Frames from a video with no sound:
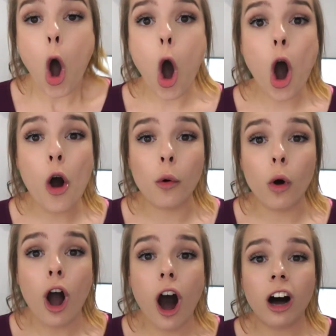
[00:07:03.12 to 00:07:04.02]

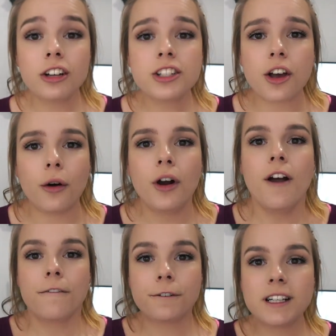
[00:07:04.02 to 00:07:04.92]
Oh, also
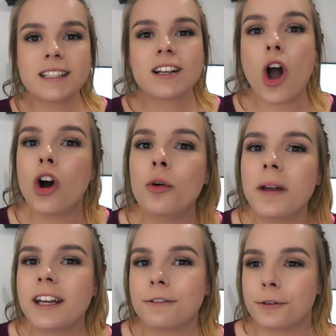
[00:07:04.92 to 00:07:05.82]
freezing
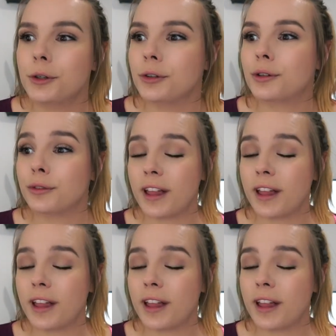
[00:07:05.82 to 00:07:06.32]
homemade food.